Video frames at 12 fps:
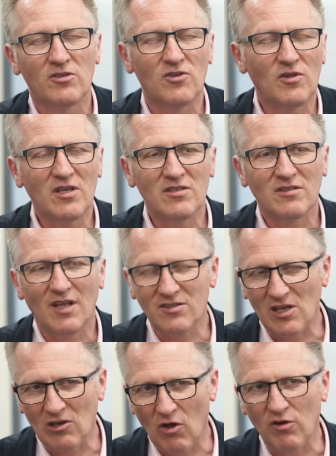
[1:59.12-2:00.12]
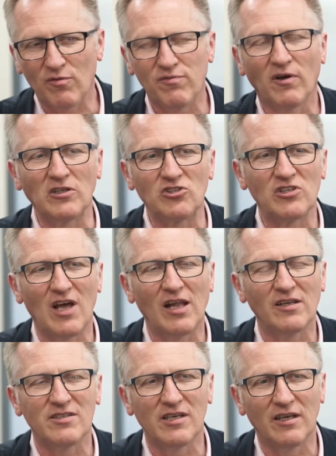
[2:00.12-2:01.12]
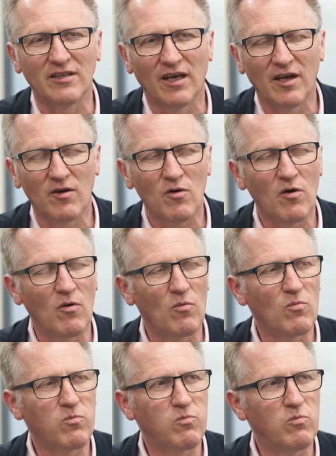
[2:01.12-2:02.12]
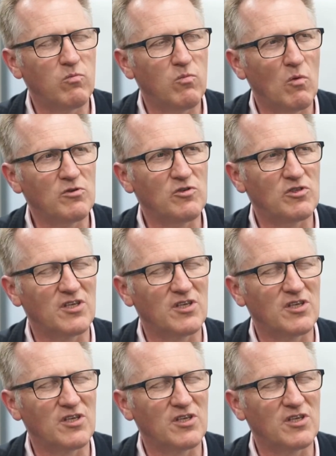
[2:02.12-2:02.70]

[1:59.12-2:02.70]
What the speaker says: So that's a lot of functionality in there. What would you